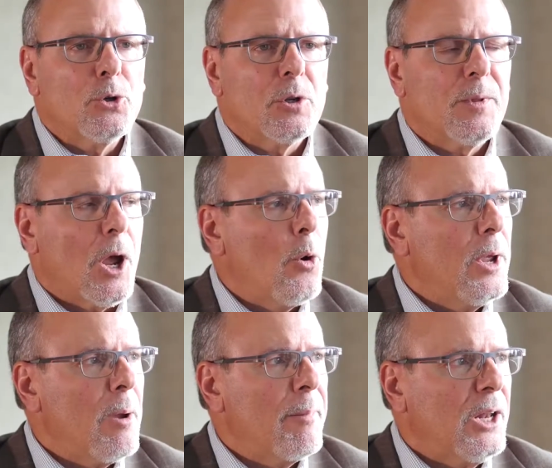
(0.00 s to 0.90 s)
Most of the
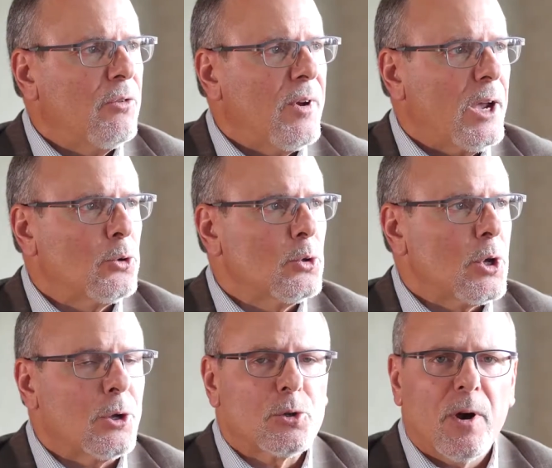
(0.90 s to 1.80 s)
OEM
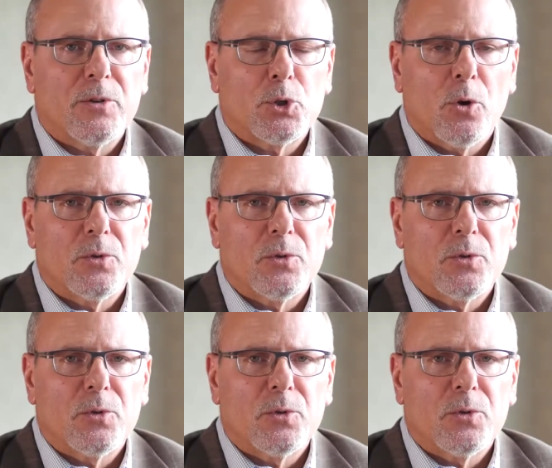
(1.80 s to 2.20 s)
manufacturers also have a